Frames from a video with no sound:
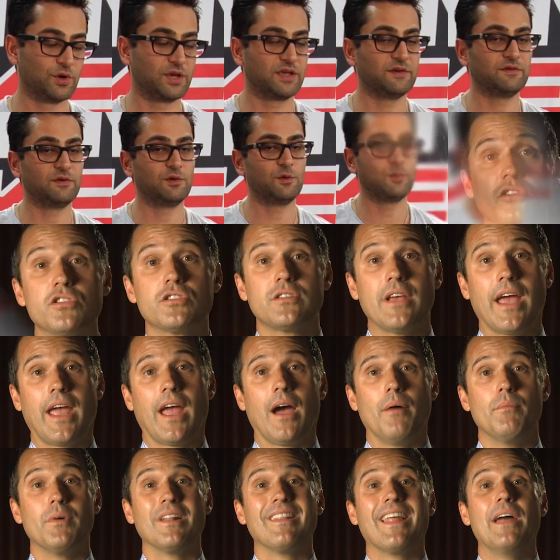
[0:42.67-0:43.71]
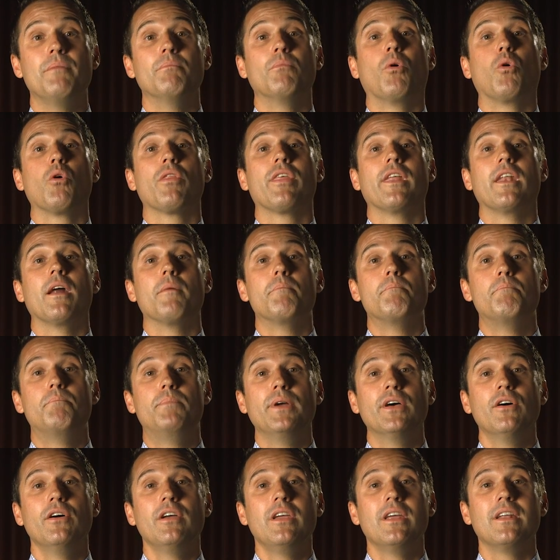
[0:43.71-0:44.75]
Uncle Sam let more than a
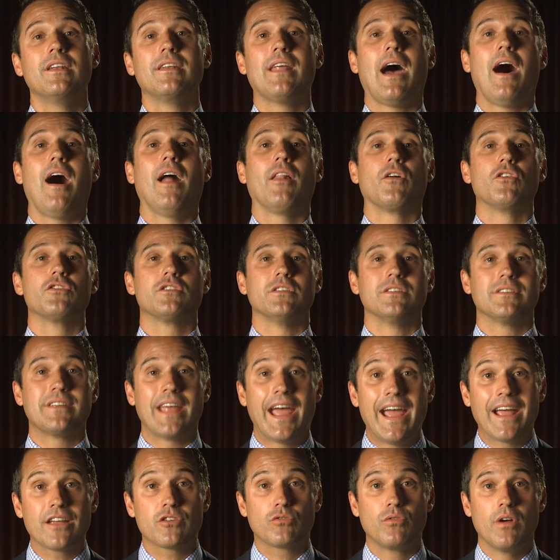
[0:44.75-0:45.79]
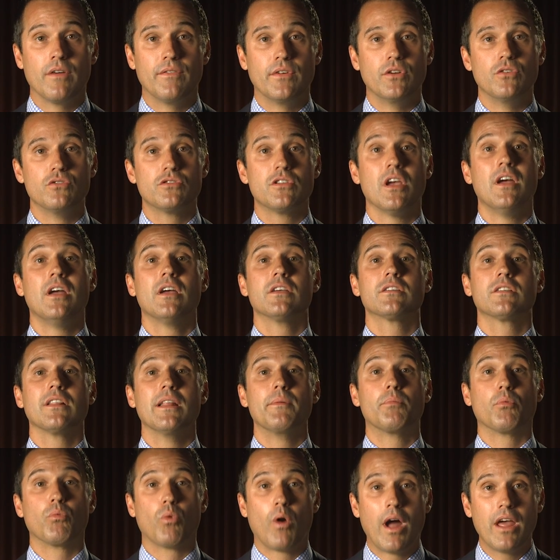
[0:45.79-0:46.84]
billion dollars in tax revenues
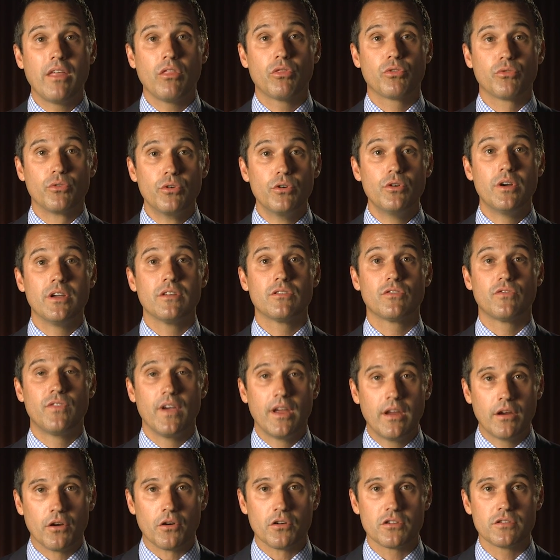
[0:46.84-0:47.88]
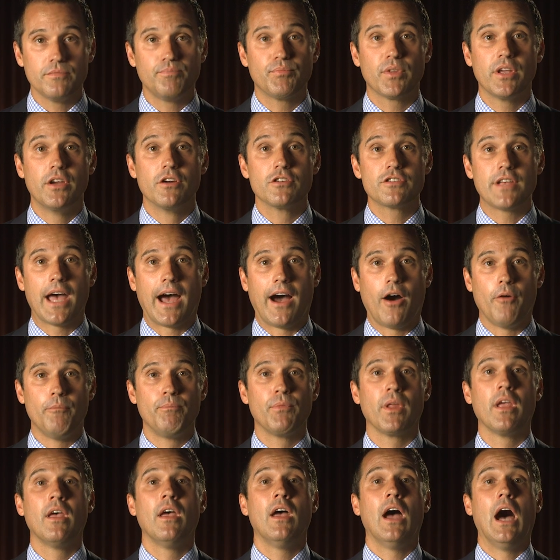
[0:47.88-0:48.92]
slip right through his fingers. Here's how
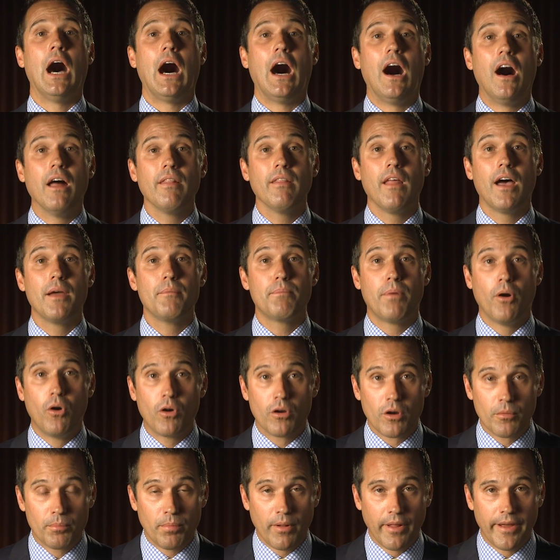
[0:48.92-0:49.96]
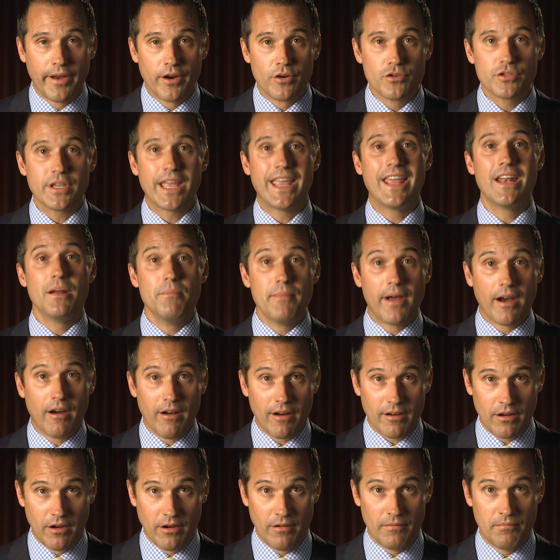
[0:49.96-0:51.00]
online poker players in
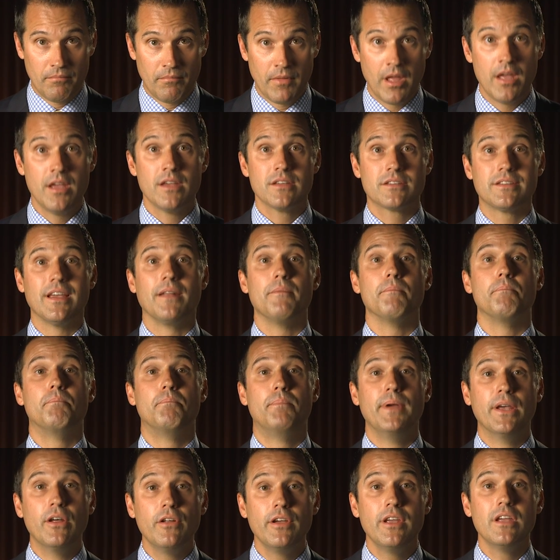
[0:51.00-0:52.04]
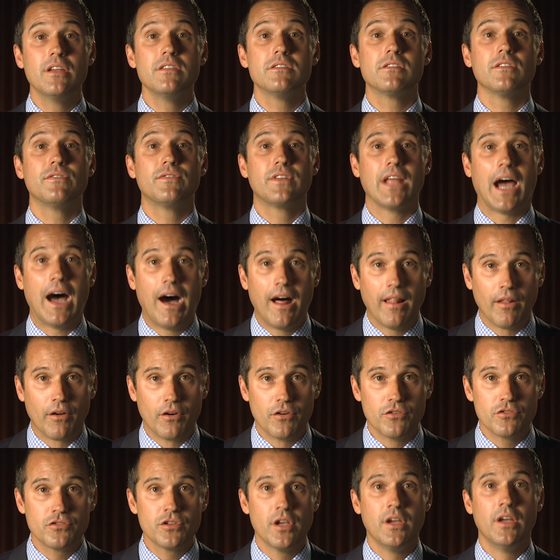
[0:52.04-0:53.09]
America sent billions of
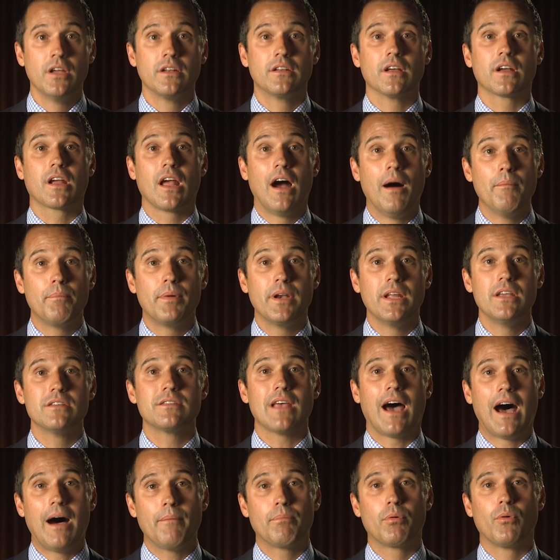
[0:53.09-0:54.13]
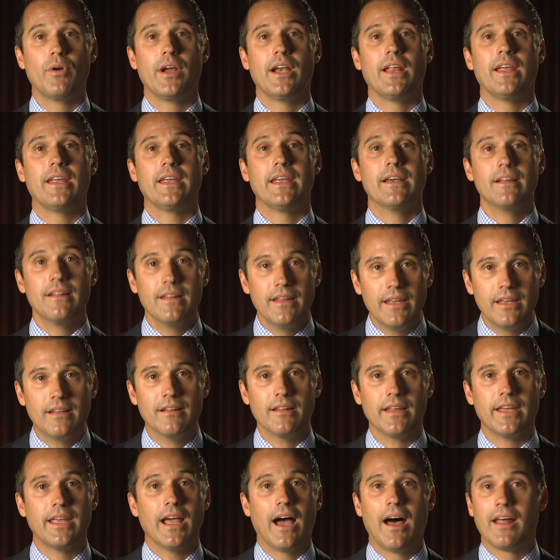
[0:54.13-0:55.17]
dollars to companies operating
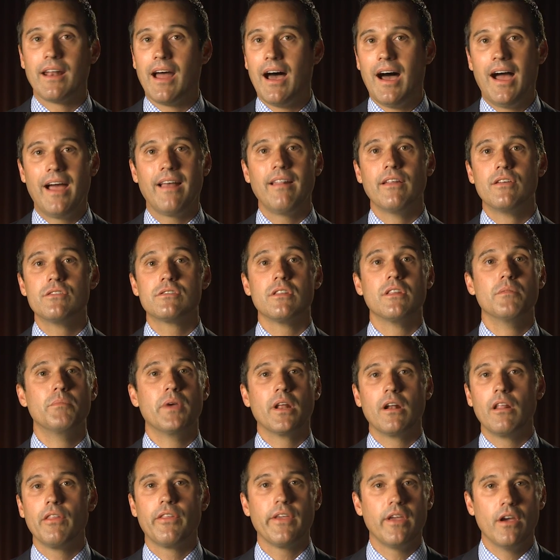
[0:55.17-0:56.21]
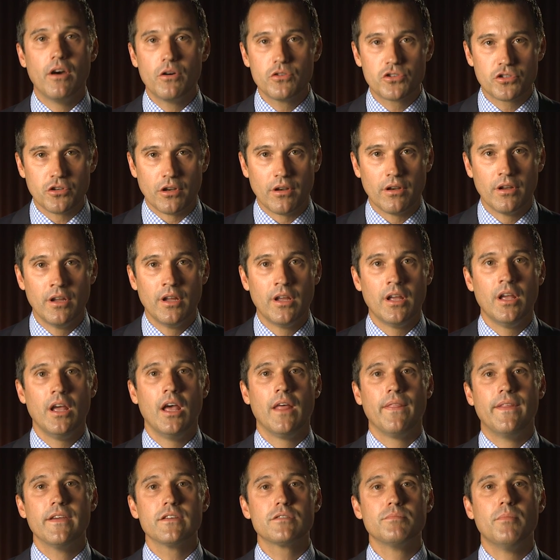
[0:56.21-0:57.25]
illegally on islands in the middle of the ocean.
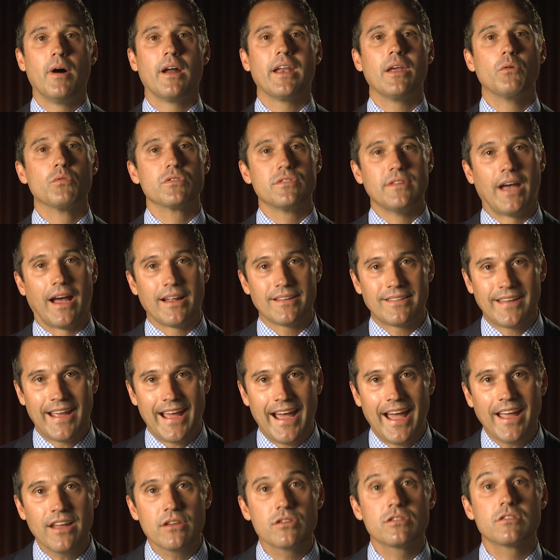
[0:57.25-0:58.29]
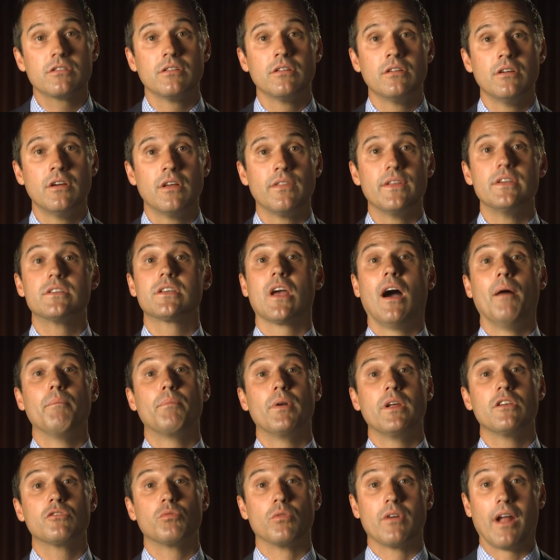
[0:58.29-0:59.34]
This money was not taxed, these
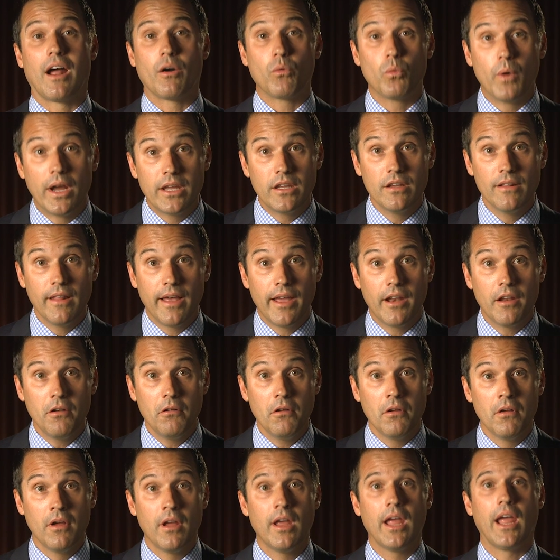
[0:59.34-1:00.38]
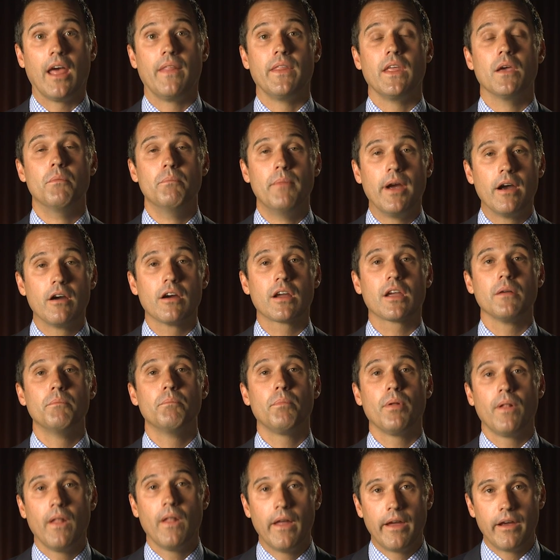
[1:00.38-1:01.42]
companies were not regulated, and the American
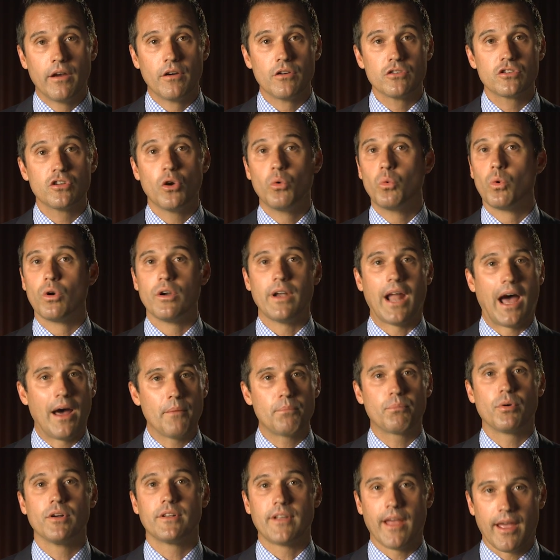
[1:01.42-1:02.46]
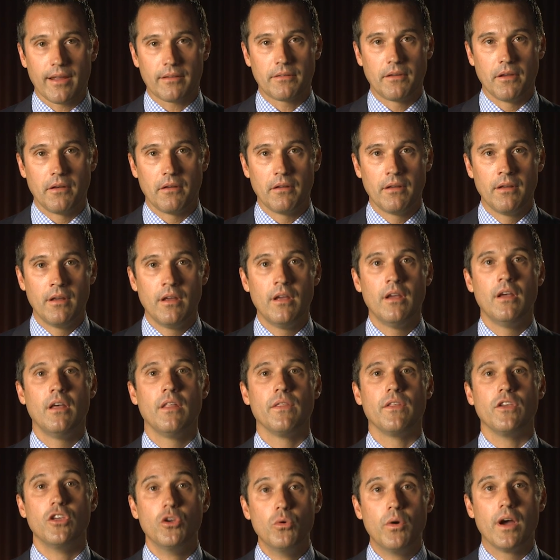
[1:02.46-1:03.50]
players were not protected.
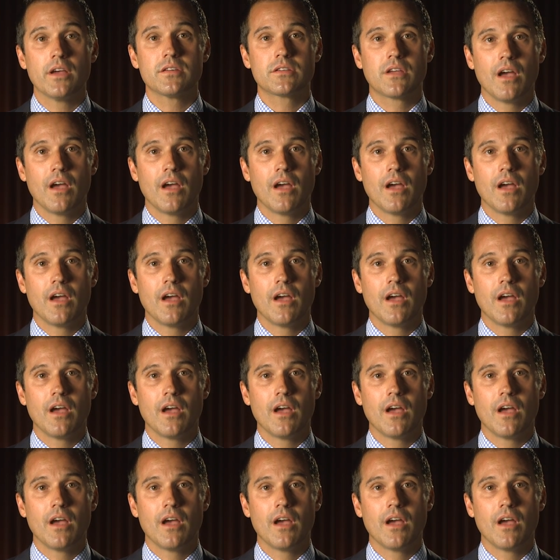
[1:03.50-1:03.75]
The U.S.